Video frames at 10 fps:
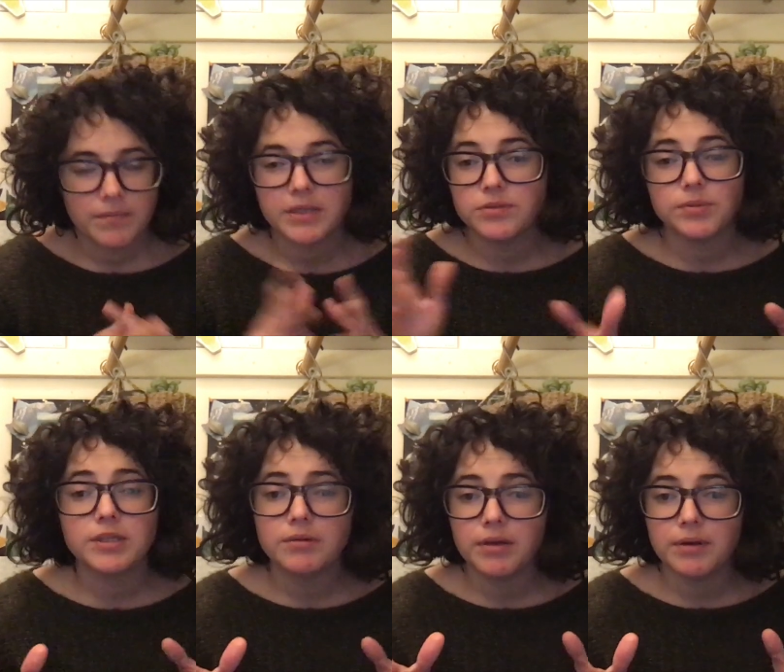It's a really
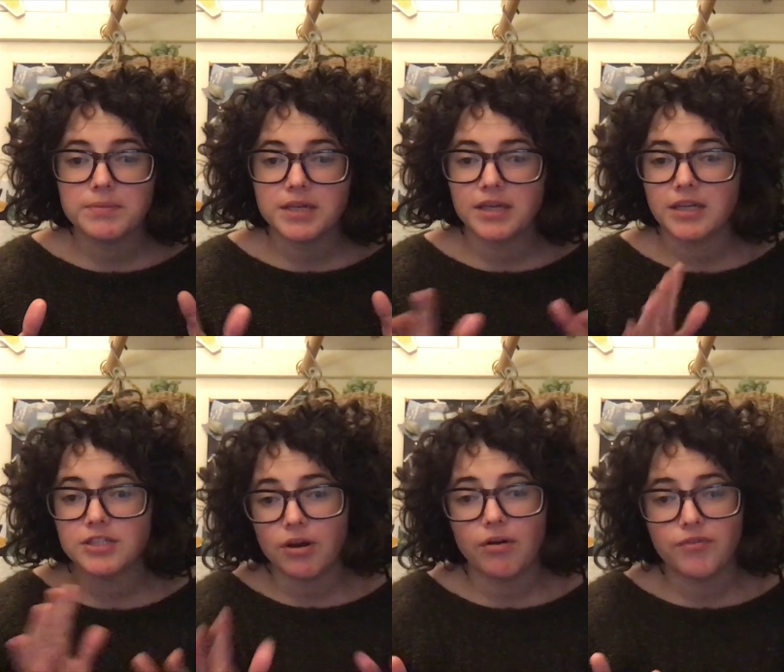great website. It's
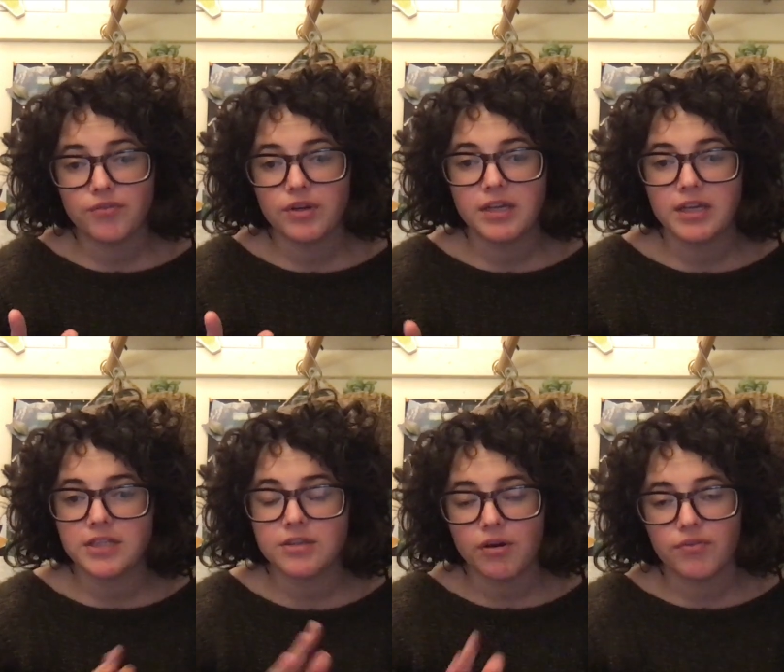all free.
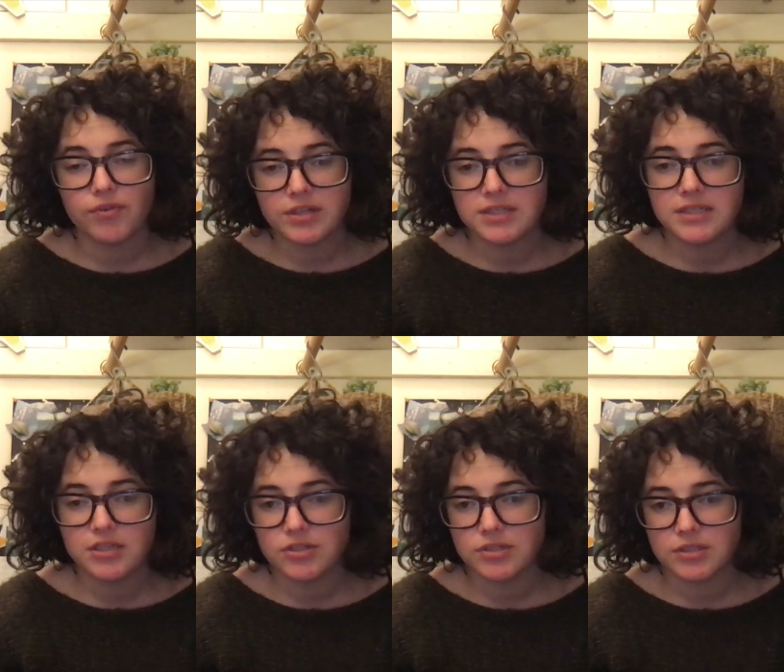It's all free to
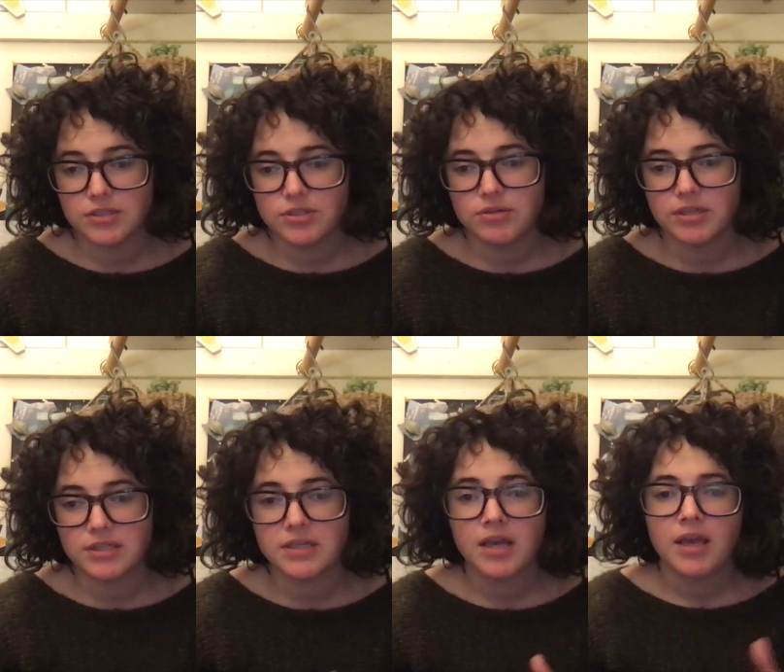teachers and
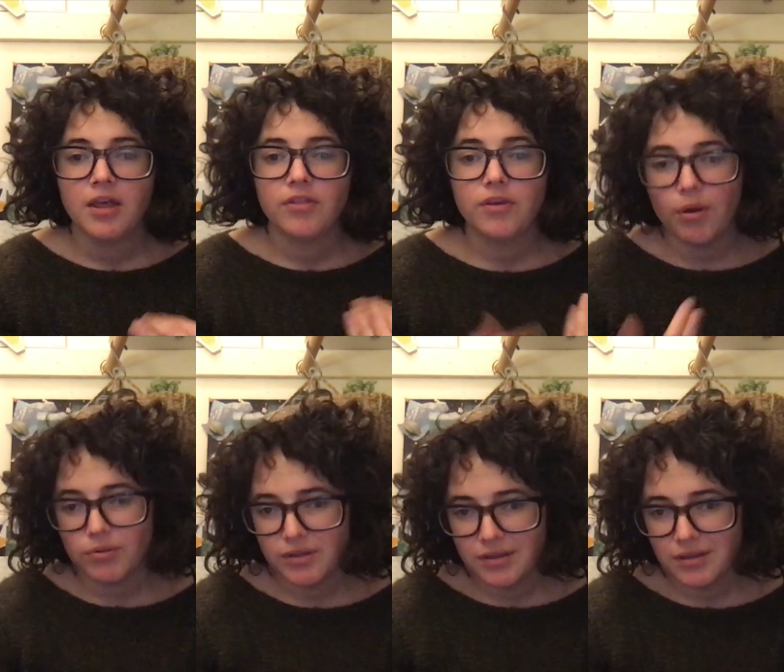students. The
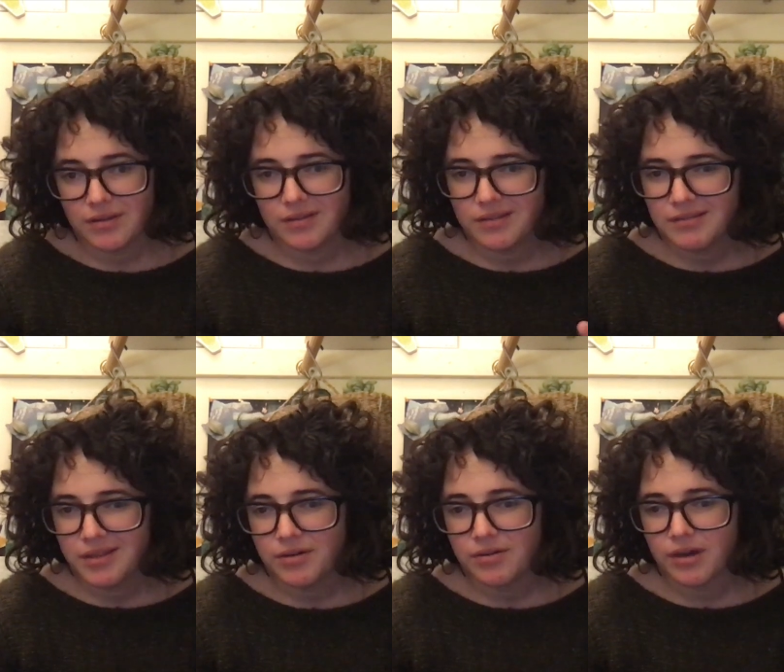only
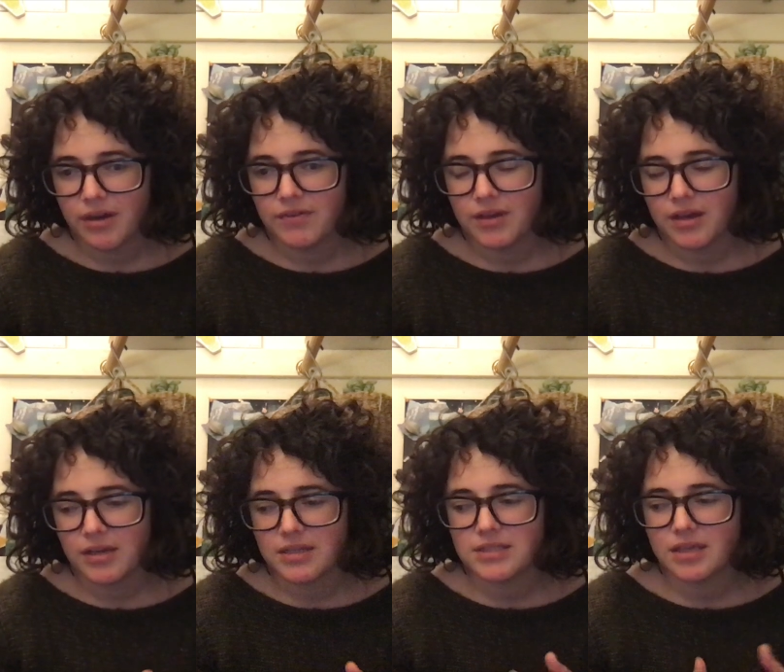little caveat
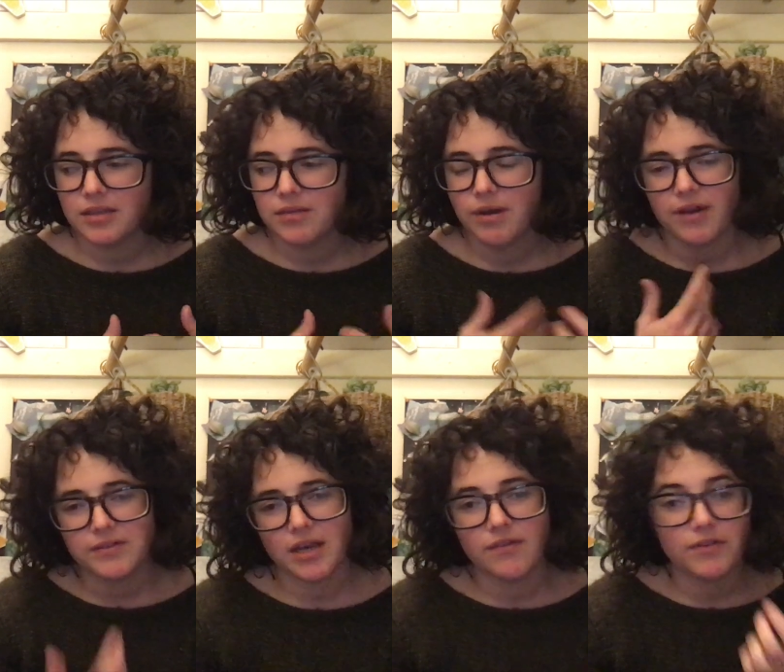is that you have to
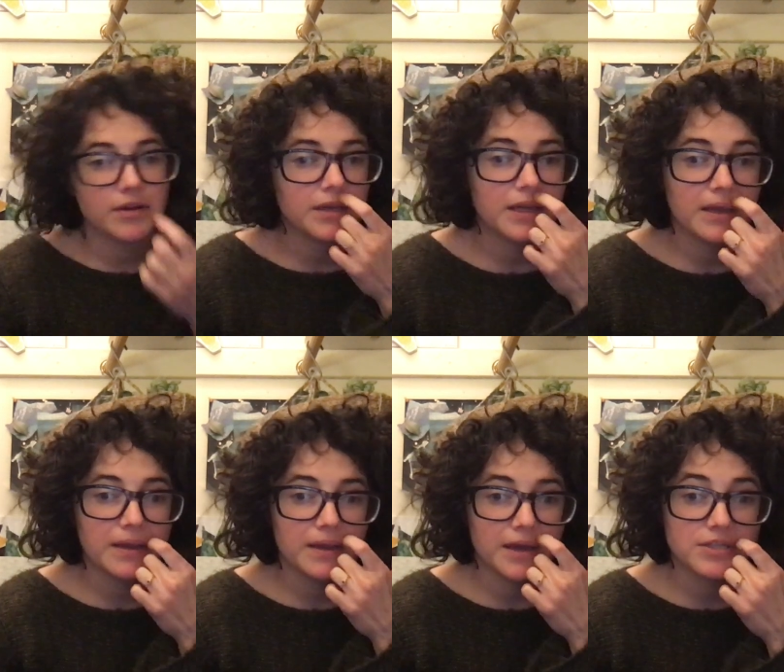have an
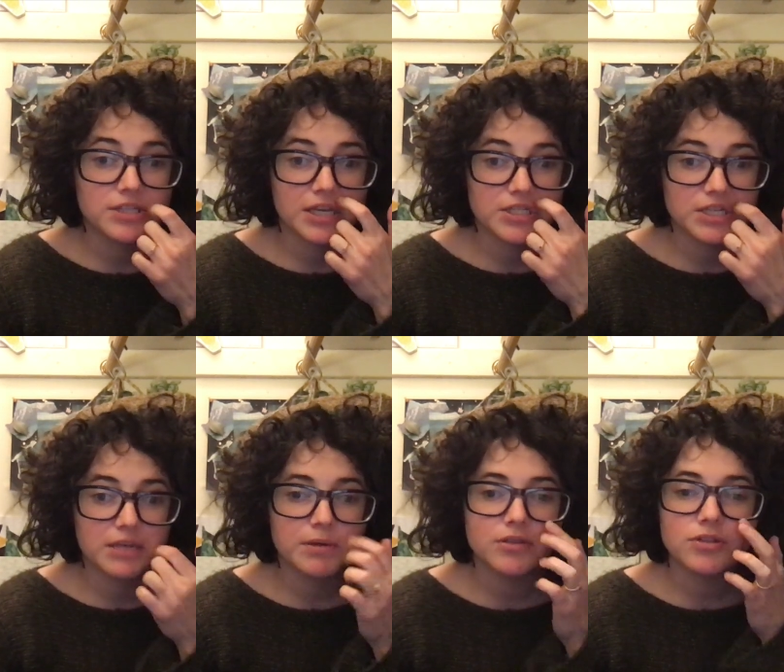education
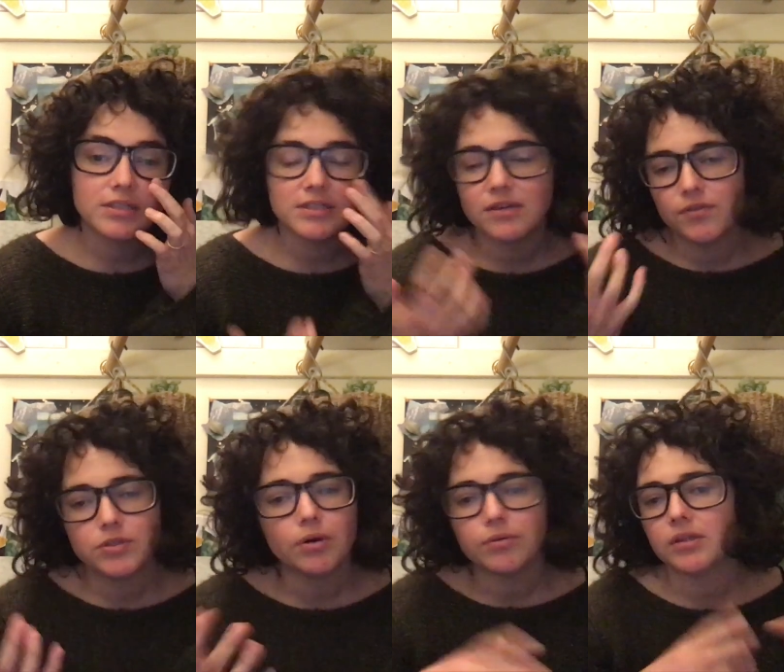email address. If you
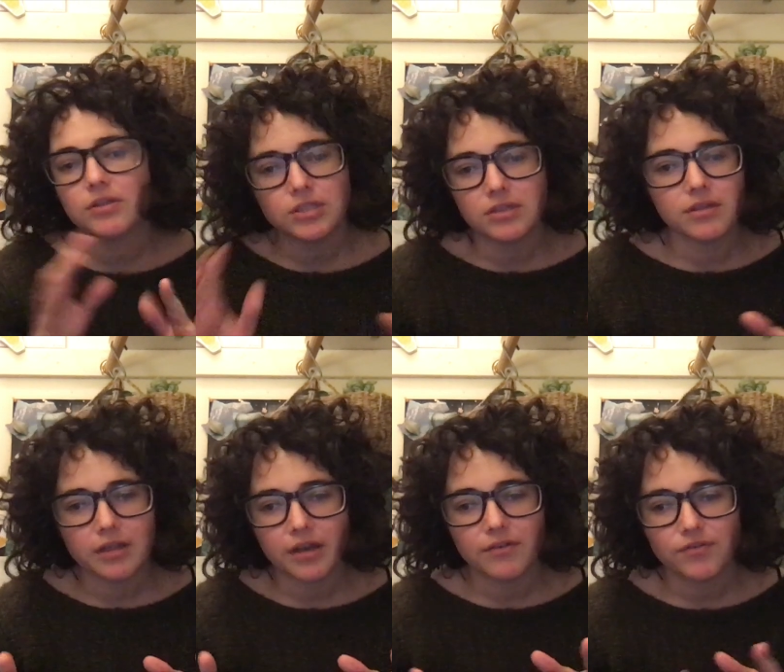don't, there's still a
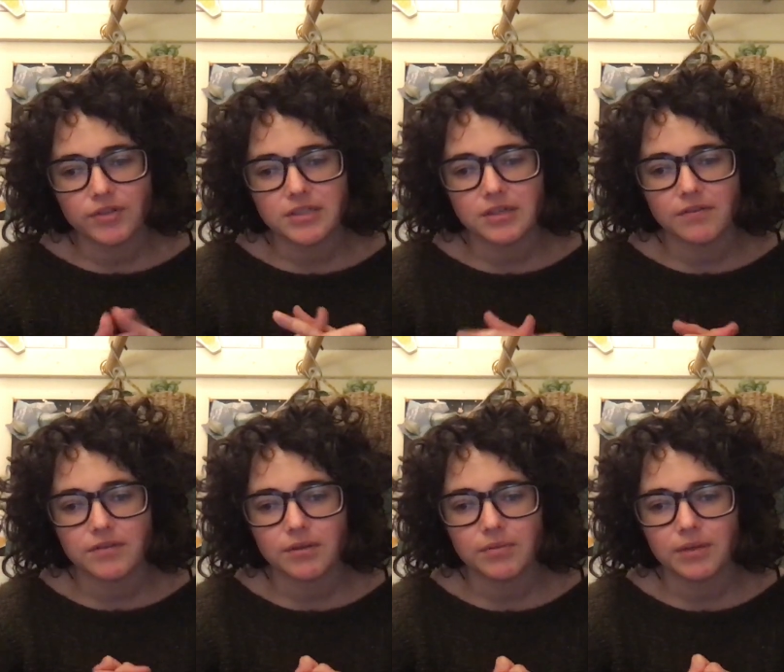lot of free stuff, so
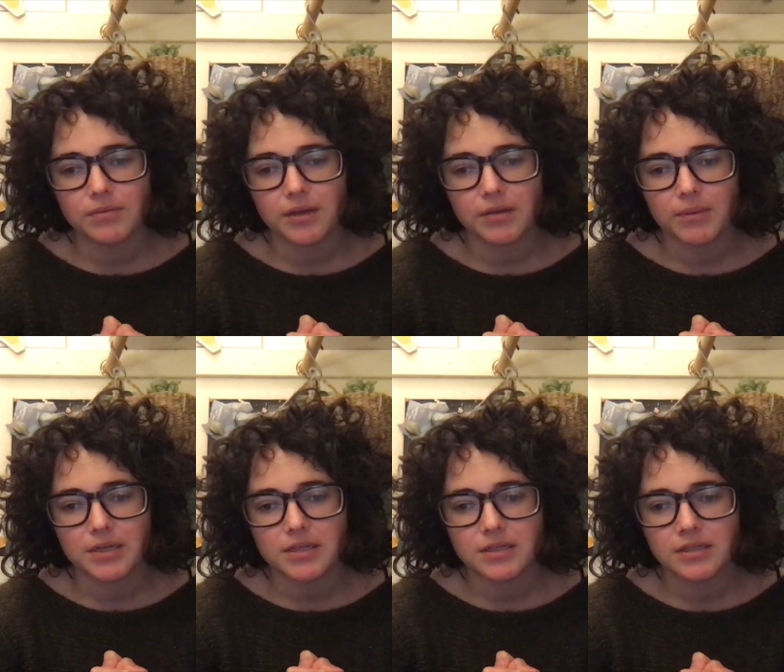I really recommend
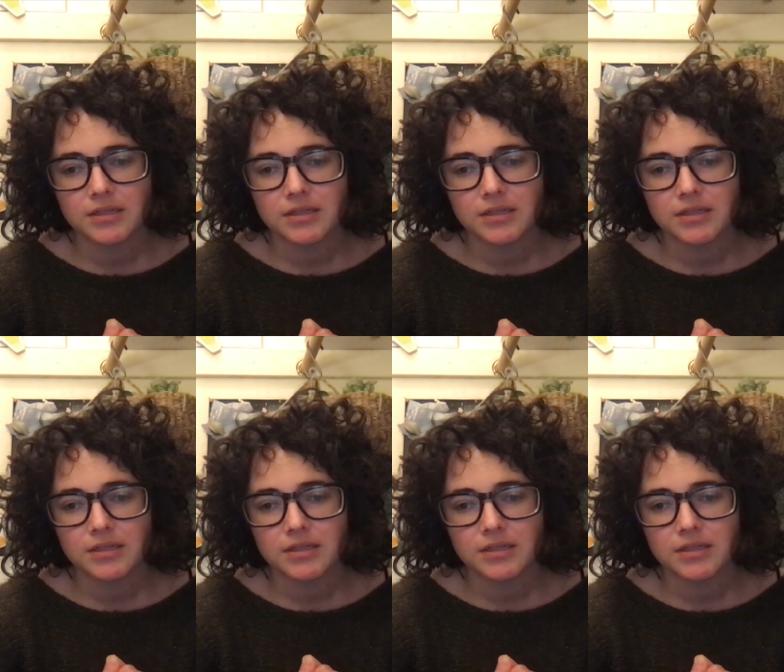it.